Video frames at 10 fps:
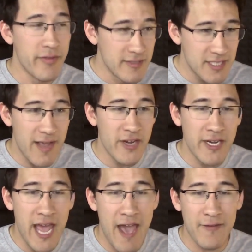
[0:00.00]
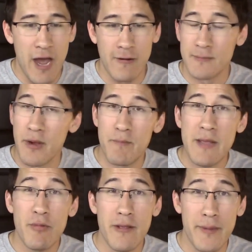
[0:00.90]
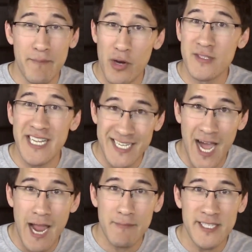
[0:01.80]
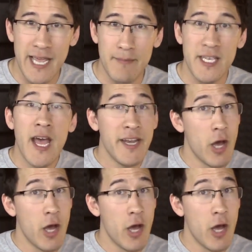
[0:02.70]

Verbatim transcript: There's seven and a half hours, but people have been posting timestamps.